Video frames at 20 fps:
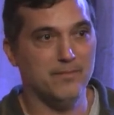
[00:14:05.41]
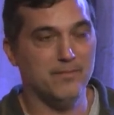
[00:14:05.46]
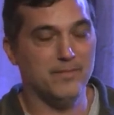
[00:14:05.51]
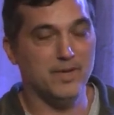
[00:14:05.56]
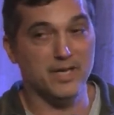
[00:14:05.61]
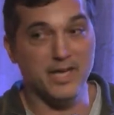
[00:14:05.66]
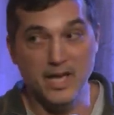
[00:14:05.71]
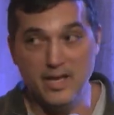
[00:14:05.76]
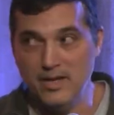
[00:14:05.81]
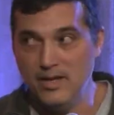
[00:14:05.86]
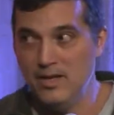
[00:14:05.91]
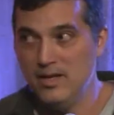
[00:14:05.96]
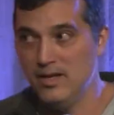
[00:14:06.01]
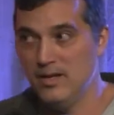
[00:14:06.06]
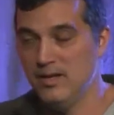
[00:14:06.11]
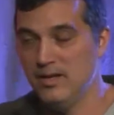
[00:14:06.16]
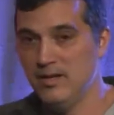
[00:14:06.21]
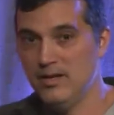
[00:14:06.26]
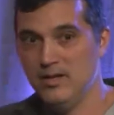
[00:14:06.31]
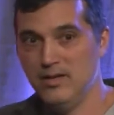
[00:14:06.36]
Again,
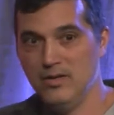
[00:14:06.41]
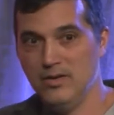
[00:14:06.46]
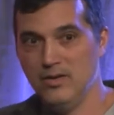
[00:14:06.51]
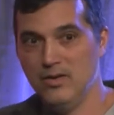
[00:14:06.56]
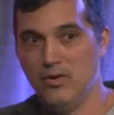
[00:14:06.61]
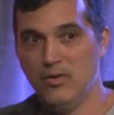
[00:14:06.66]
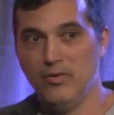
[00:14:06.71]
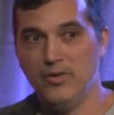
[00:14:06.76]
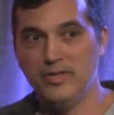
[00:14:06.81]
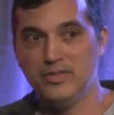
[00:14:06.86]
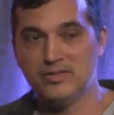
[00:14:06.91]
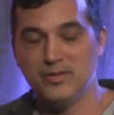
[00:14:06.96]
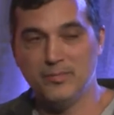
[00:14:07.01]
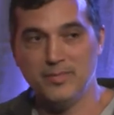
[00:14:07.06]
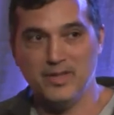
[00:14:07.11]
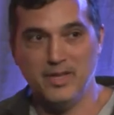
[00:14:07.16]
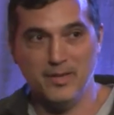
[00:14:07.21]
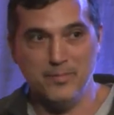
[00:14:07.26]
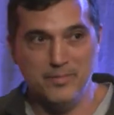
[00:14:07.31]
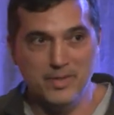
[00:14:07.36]
holding
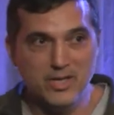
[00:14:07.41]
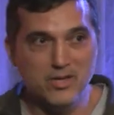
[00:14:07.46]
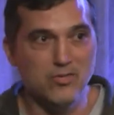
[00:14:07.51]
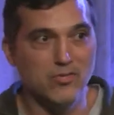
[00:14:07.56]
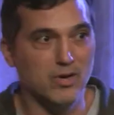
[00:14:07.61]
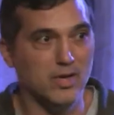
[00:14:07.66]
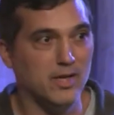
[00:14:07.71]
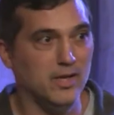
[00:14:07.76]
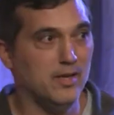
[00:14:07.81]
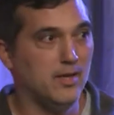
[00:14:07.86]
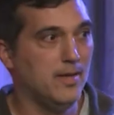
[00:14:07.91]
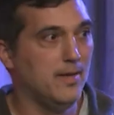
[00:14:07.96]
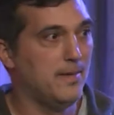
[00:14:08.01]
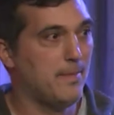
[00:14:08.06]
something like Bitcoin,